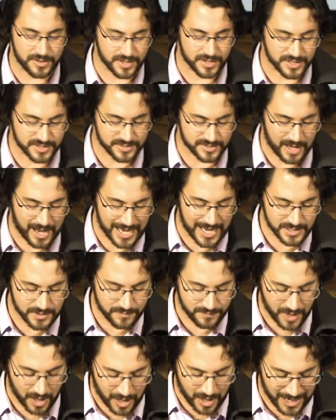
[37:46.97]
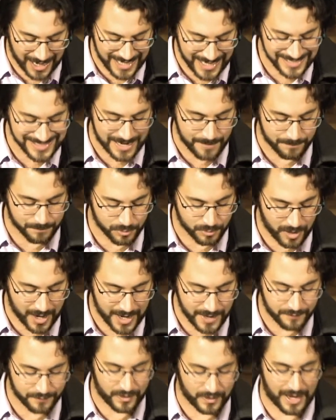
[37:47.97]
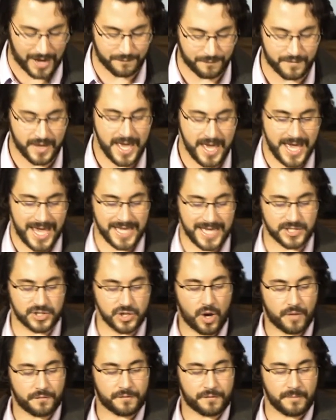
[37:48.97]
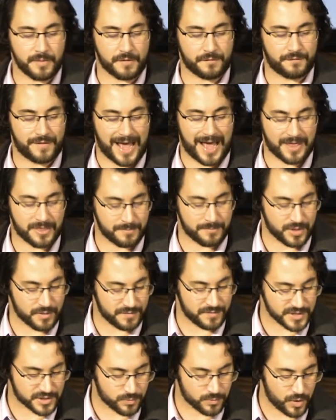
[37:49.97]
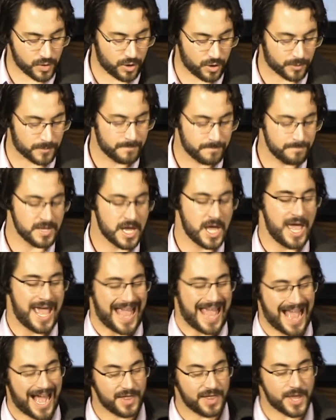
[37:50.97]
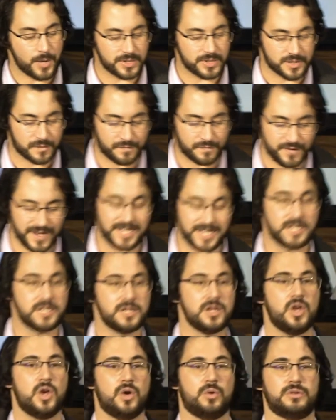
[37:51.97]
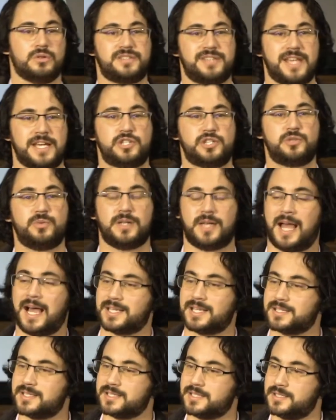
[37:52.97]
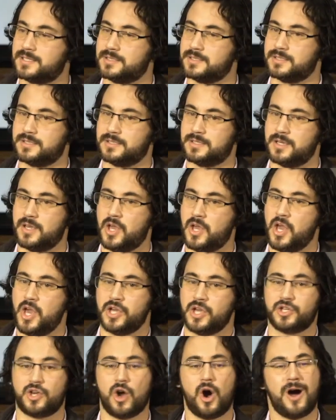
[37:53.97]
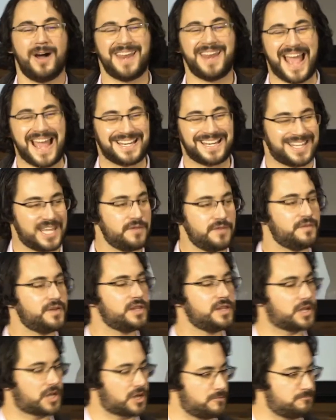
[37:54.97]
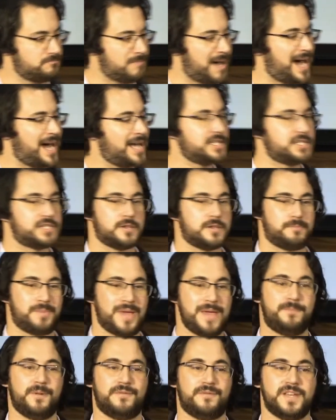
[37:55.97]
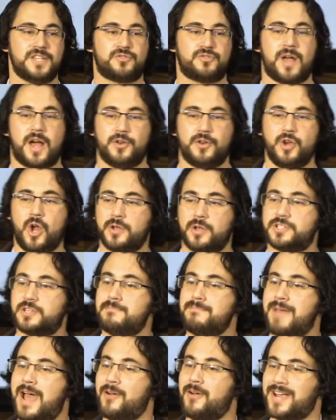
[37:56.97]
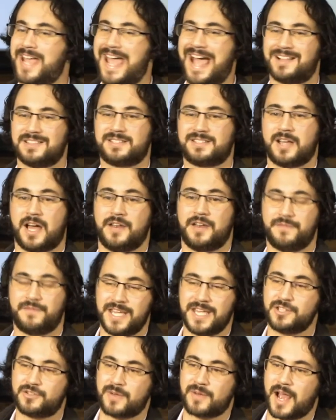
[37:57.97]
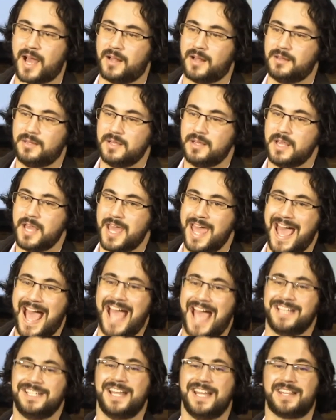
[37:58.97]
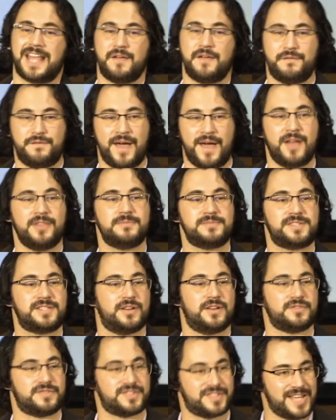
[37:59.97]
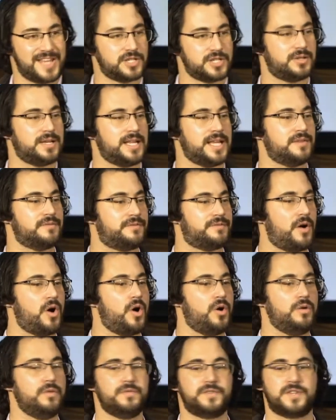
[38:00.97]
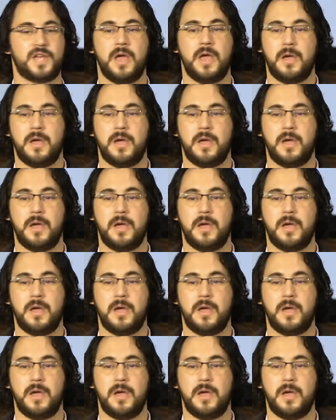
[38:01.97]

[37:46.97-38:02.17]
and the desires of the eyes and pride of life is not from the Father, but of this world. How they were defeated was sexual lust. God had given the commands to the people of Israel not to marry outside of Israel, and yet they found themselves sexually involved